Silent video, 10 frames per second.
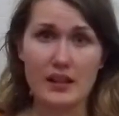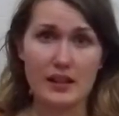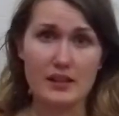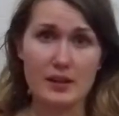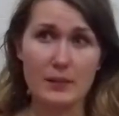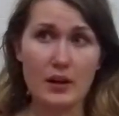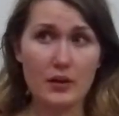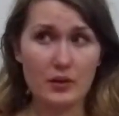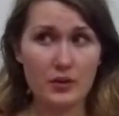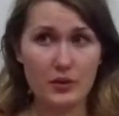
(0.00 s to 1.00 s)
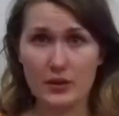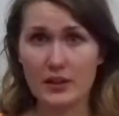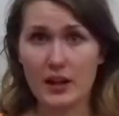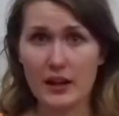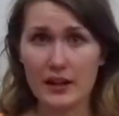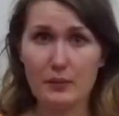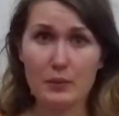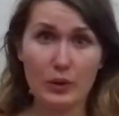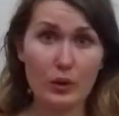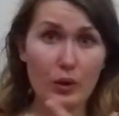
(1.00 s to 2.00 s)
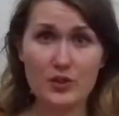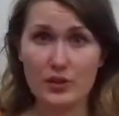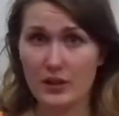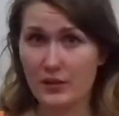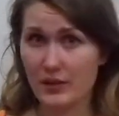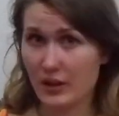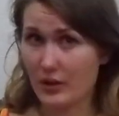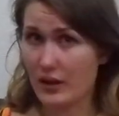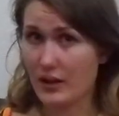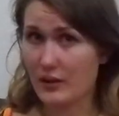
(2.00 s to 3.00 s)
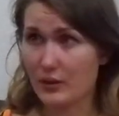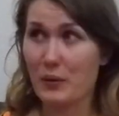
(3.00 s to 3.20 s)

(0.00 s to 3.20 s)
and some other third guy, we were all trying to figure out